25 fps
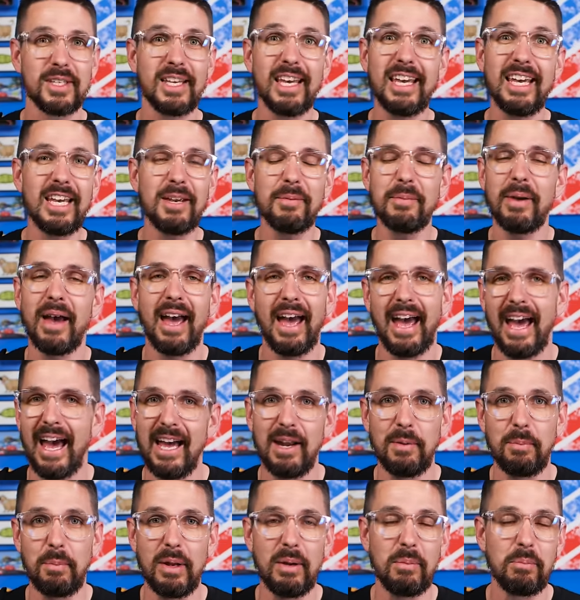scheme
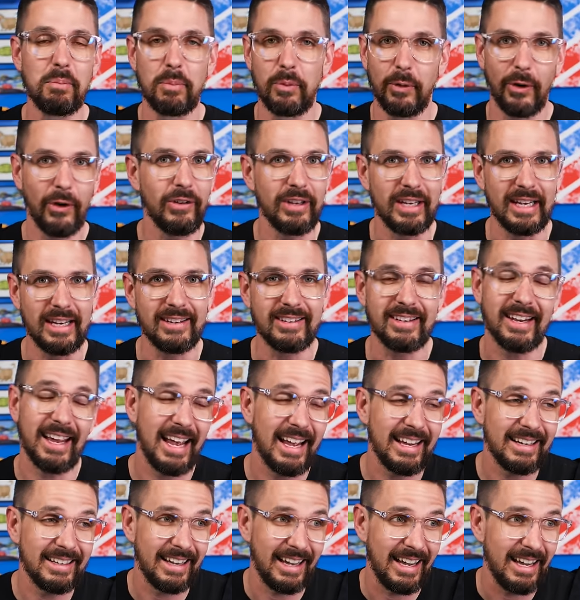had been brilliant,
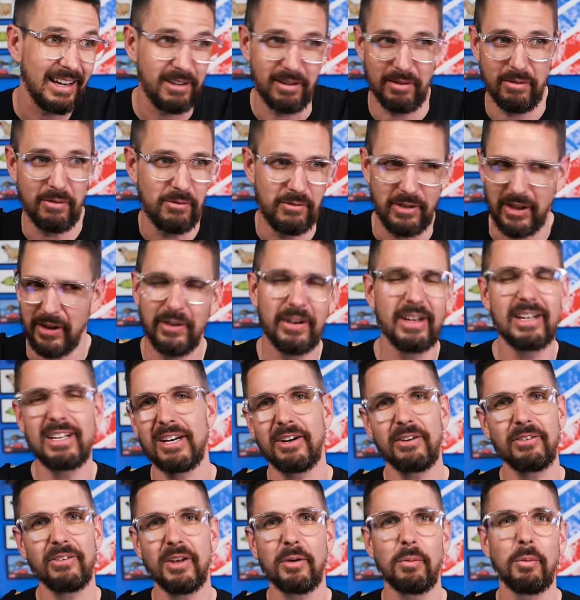and it very
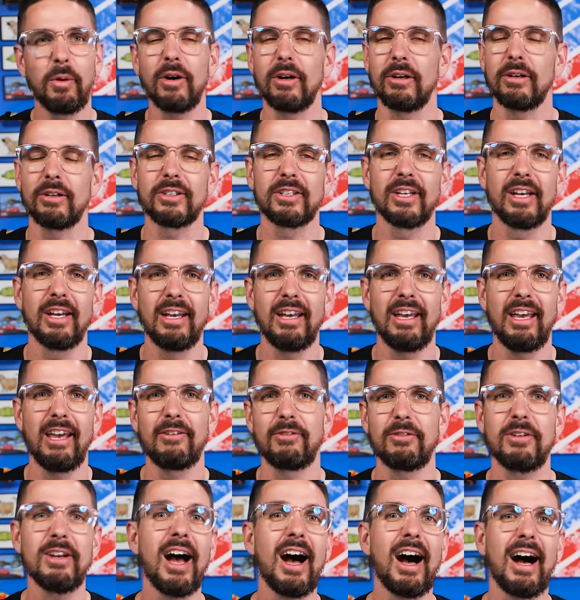nearly worked,
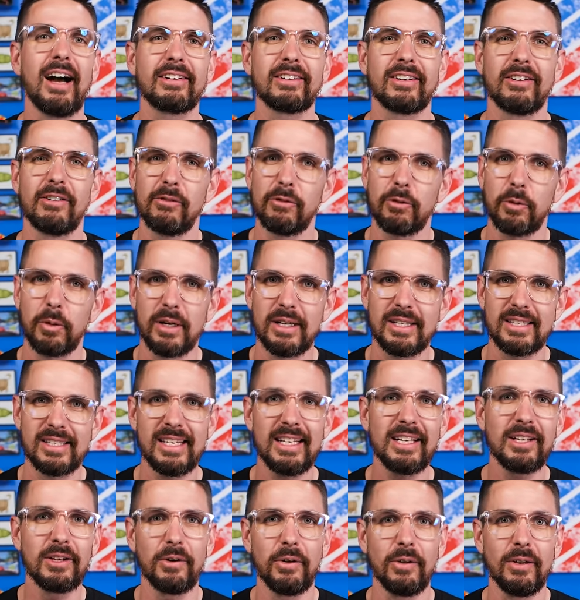if not for a
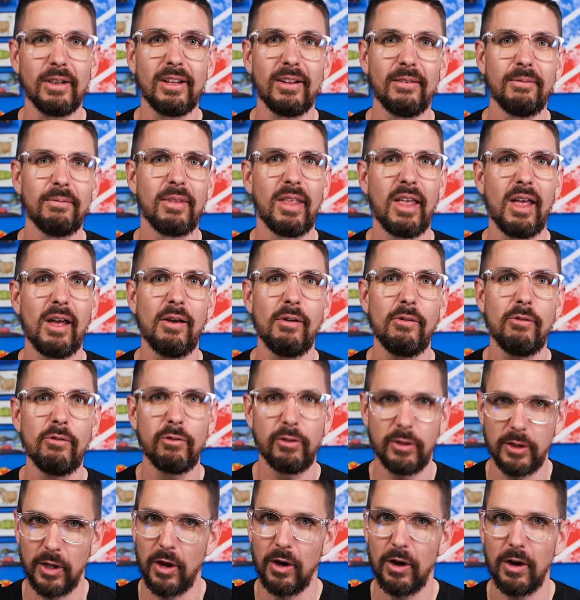single
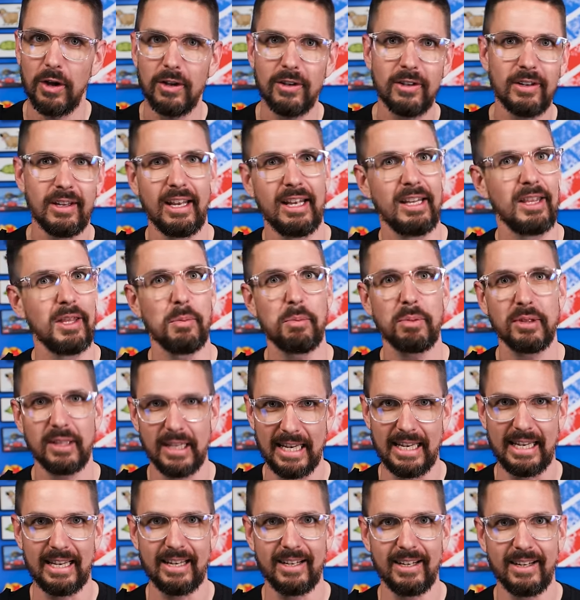flaw in the plan.